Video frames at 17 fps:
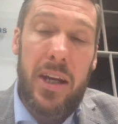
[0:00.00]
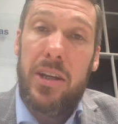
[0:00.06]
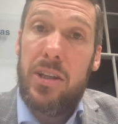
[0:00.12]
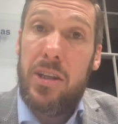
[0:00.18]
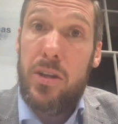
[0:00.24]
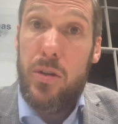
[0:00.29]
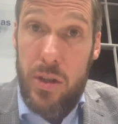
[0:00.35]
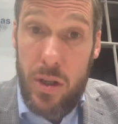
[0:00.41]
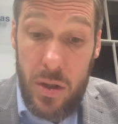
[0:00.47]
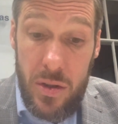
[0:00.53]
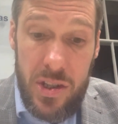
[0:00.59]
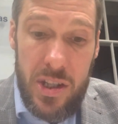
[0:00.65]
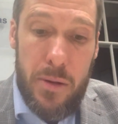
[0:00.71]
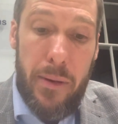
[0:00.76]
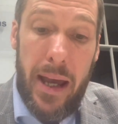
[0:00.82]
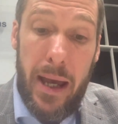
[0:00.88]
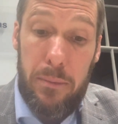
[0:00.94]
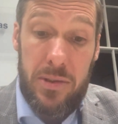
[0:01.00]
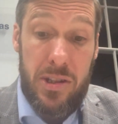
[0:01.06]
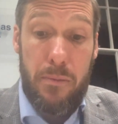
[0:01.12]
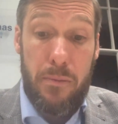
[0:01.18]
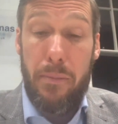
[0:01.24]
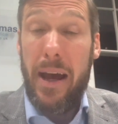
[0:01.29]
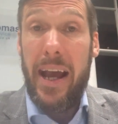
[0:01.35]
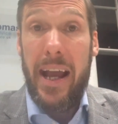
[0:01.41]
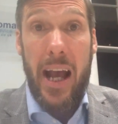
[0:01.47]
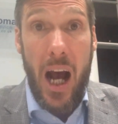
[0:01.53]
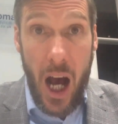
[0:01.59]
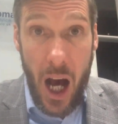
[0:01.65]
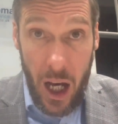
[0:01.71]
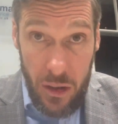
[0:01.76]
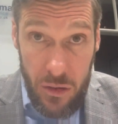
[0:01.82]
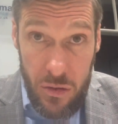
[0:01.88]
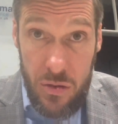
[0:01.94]
You used to be able to pay
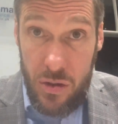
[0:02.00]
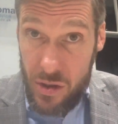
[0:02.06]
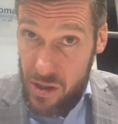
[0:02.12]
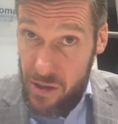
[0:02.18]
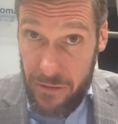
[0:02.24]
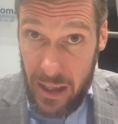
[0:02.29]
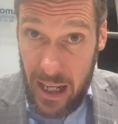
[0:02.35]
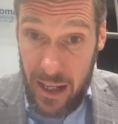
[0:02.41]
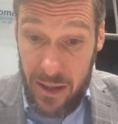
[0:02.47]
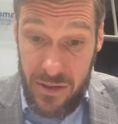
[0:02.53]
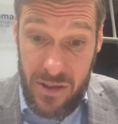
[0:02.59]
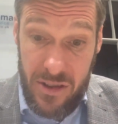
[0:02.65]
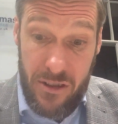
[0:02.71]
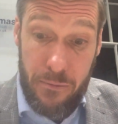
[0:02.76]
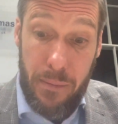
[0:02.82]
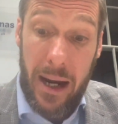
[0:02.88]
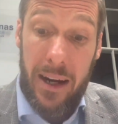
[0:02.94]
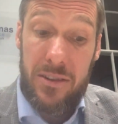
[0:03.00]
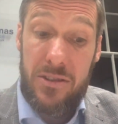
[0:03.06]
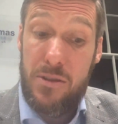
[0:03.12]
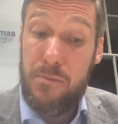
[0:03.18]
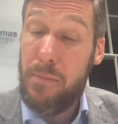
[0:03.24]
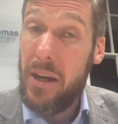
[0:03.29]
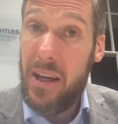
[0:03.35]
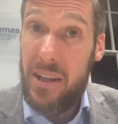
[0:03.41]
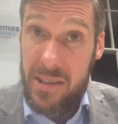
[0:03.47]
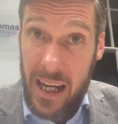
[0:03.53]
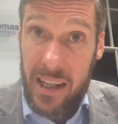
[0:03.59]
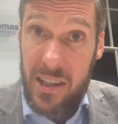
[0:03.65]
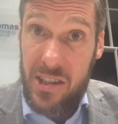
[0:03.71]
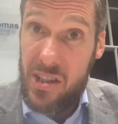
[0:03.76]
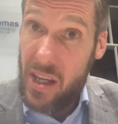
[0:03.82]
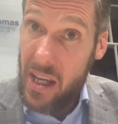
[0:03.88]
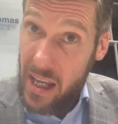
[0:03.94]
hundreds of thousands of pounds per
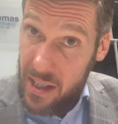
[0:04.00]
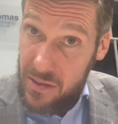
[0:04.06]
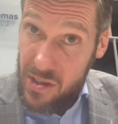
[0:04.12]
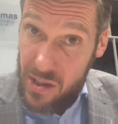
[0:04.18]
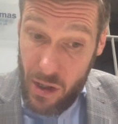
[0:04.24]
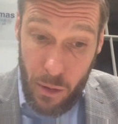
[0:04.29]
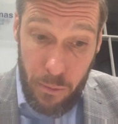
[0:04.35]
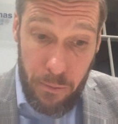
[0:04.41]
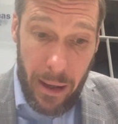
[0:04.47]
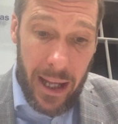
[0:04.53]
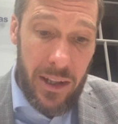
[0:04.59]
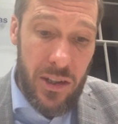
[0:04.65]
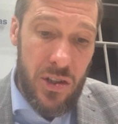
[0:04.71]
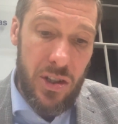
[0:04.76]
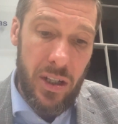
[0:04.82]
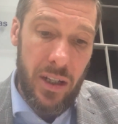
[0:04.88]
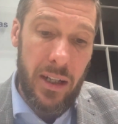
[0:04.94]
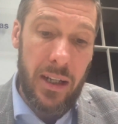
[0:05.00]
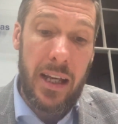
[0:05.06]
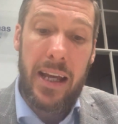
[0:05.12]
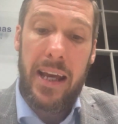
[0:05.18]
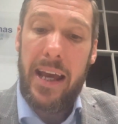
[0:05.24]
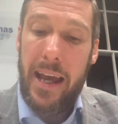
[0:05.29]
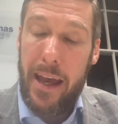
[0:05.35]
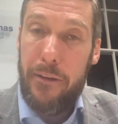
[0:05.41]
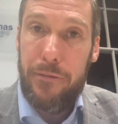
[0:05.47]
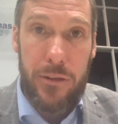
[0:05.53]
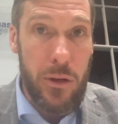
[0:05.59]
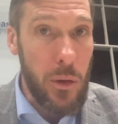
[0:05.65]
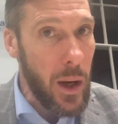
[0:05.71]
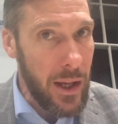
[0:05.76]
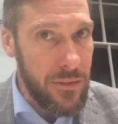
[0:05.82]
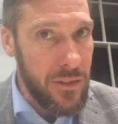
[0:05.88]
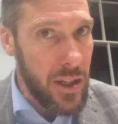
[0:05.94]
tax year into your pension if you
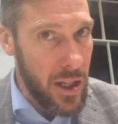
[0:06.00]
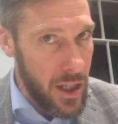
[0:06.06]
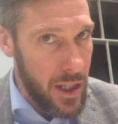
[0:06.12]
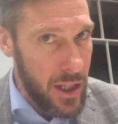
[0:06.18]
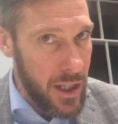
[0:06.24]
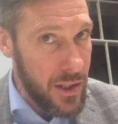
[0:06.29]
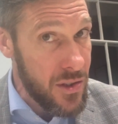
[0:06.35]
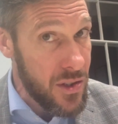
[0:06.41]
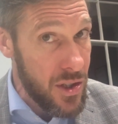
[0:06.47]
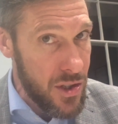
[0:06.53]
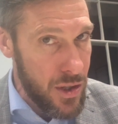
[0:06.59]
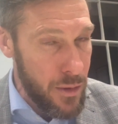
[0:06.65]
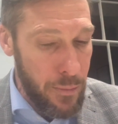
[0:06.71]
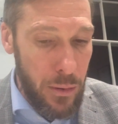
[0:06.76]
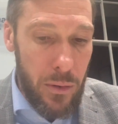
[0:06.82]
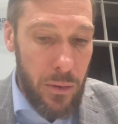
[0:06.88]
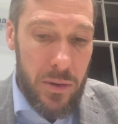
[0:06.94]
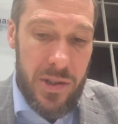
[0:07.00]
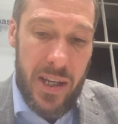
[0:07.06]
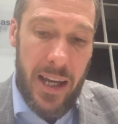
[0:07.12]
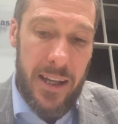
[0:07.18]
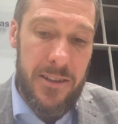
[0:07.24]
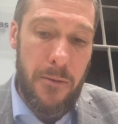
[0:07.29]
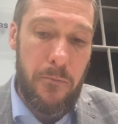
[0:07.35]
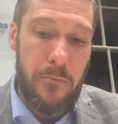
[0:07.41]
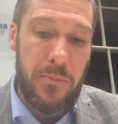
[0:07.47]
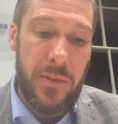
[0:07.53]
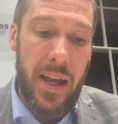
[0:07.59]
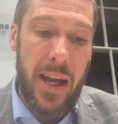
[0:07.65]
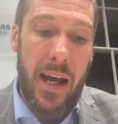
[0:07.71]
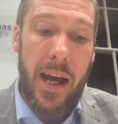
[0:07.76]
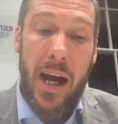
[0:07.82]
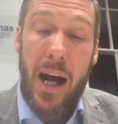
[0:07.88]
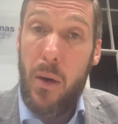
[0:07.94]
had the earnings to support it.
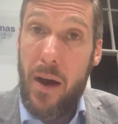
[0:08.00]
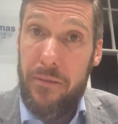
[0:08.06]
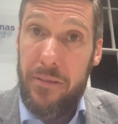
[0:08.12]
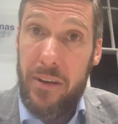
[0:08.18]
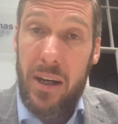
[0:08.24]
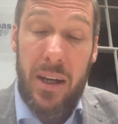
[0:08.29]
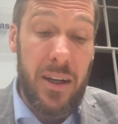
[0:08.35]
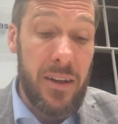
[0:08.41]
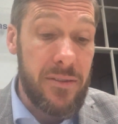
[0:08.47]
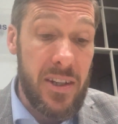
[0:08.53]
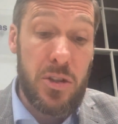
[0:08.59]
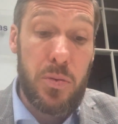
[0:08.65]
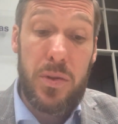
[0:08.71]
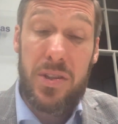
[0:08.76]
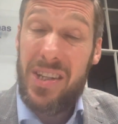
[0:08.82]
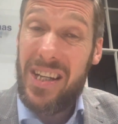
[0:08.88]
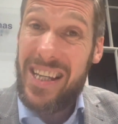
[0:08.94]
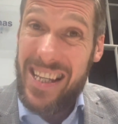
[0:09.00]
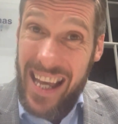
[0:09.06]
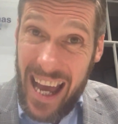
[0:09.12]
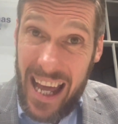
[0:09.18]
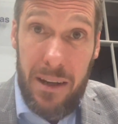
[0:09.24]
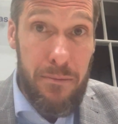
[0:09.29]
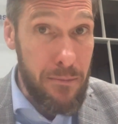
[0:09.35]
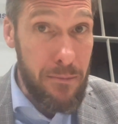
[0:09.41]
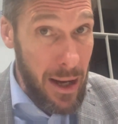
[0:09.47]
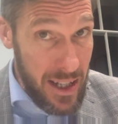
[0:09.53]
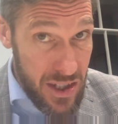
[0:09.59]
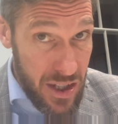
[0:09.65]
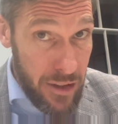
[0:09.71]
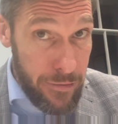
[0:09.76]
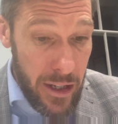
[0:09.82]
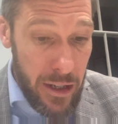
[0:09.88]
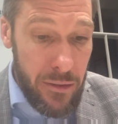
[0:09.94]
However, this was again
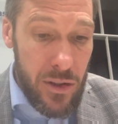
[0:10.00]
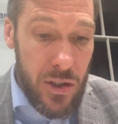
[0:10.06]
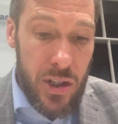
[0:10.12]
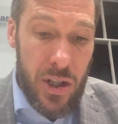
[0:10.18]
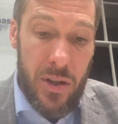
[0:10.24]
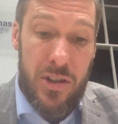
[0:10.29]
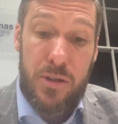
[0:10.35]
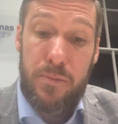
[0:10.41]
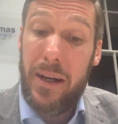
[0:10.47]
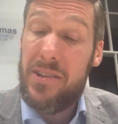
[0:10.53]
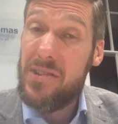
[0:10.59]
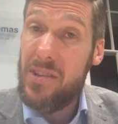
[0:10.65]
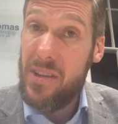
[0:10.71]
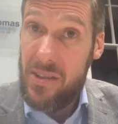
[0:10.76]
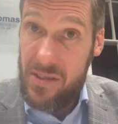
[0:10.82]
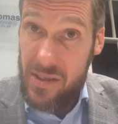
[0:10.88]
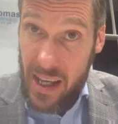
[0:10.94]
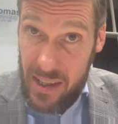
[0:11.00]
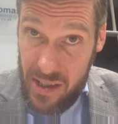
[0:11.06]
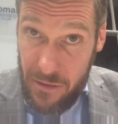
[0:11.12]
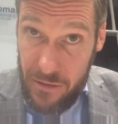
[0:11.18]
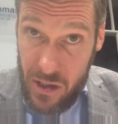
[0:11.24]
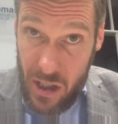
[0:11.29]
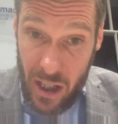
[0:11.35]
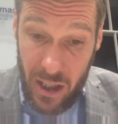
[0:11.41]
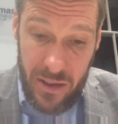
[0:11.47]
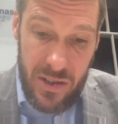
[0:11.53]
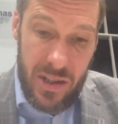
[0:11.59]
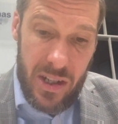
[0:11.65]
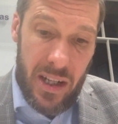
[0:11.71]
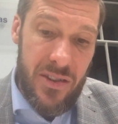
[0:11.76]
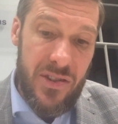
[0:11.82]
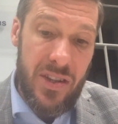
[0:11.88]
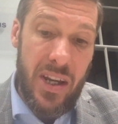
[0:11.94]
massively reduced by successive
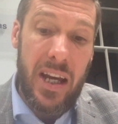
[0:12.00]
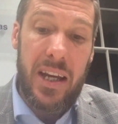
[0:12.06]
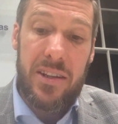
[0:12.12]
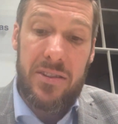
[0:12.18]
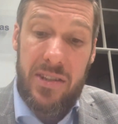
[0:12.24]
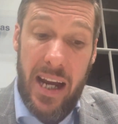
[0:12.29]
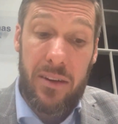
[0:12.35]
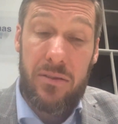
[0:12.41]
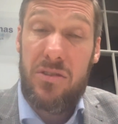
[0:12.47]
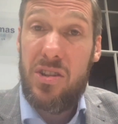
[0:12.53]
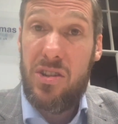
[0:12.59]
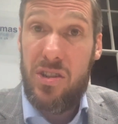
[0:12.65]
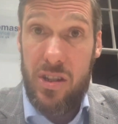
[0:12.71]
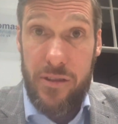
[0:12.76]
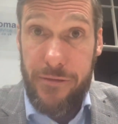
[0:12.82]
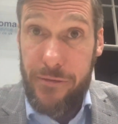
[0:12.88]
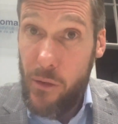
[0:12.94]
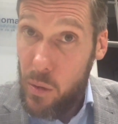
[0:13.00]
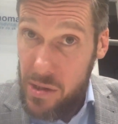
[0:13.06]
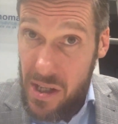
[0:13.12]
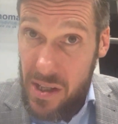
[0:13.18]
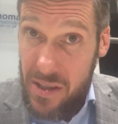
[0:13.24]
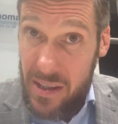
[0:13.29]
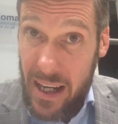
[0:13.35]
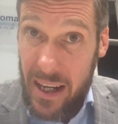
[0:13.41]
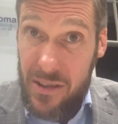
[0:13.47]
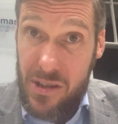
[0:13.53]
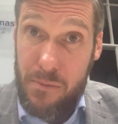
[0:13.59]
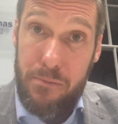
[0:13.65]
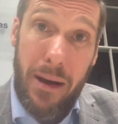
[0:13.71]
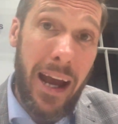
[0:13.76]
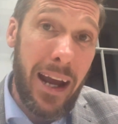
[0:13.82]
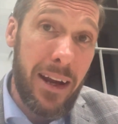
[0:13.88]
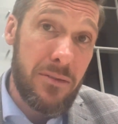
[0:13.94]
chancellors down to just
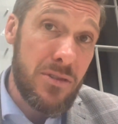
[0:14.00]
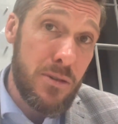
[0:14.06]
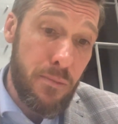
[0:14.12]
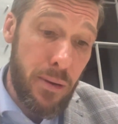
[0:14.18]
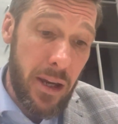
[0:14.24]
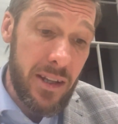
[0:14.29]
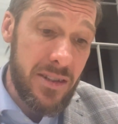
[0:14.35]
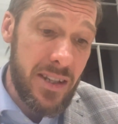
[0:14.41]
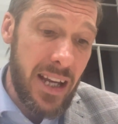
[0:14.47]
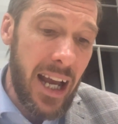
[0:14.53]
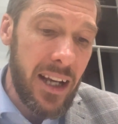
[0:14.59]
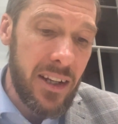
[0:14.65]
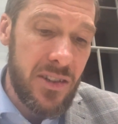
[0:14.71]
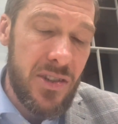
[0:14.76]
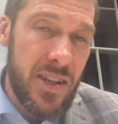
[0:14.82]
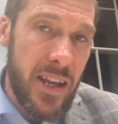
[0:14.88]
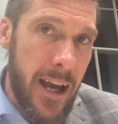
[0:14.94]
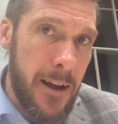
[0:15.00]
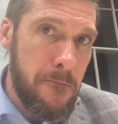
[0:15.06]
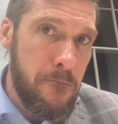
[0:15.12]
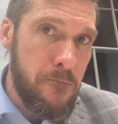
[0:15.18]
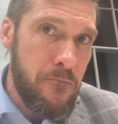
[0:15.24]
£40,000 per tax year.